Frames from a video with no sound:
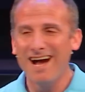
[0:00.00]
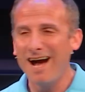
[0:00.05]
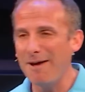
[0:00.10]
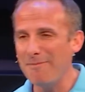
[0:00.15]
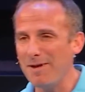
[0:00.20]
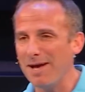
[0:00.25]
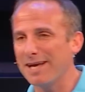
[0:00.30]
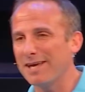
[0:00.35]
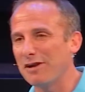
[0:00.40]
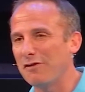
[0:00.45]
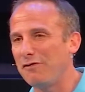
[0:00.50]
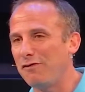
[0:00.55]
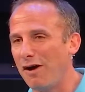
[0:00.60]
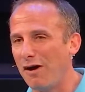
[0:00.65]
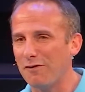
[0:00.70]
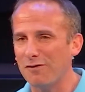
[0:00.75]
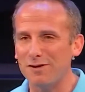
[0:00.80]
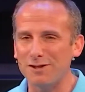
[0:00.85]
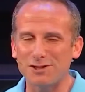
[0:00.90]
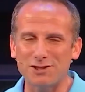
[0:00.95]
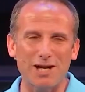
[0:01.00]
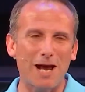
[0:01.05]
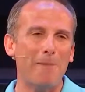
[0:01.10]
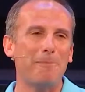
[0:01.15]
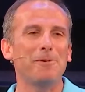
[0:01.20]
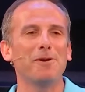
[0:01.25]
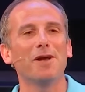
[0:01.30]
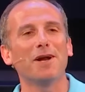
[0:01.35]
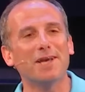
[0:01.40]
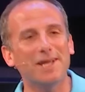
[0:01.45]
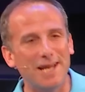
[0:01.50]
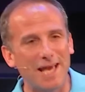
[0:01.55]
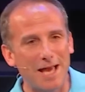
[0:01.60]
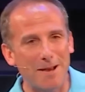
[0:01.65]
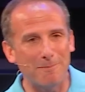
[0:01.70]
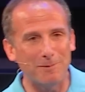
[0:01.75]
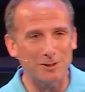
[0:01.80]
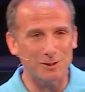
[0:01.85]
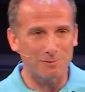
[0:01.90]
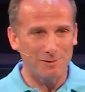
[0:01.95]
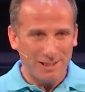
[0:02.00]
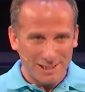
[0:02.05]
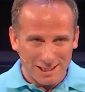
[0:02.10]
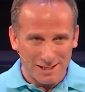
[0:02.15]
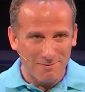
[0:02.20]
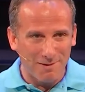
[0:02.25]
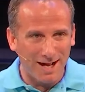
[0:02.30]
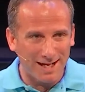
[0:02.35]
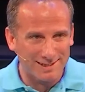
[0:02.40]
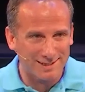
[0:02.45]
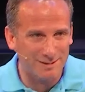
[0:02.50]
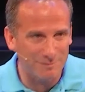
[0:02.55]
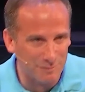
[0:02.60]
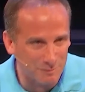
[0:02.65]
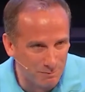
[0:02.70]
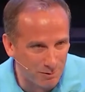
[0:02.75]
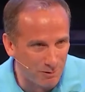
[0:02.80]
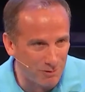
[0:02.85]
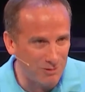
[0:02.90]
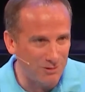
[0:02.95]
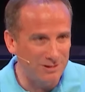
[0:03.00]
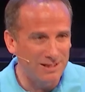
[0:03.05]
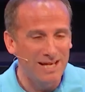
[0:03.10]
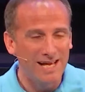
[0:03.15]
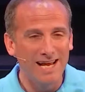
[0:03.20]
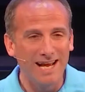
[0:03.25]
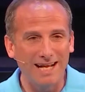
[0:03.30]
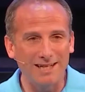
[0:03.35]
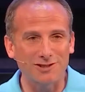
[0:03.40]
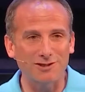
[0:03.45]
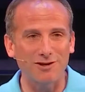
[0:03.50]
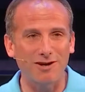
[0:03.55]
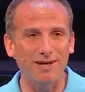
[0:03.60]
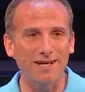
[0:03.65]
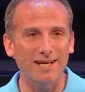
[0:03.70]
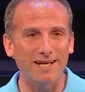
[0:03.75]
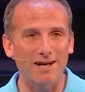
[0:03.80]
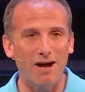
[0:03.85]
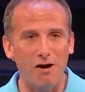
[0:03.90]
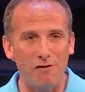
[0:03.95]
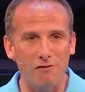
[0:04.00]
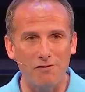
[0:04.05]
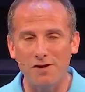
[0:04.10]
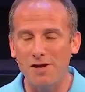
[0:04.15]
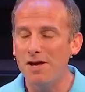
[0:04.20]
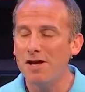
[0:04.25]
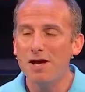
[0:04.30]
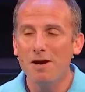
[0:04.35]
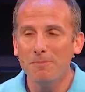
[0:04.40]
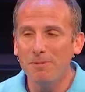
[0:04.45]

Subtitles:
I'm not going to fall for this trap. You're not going to ambush me. And Nehemiah seems bold and strong and confident.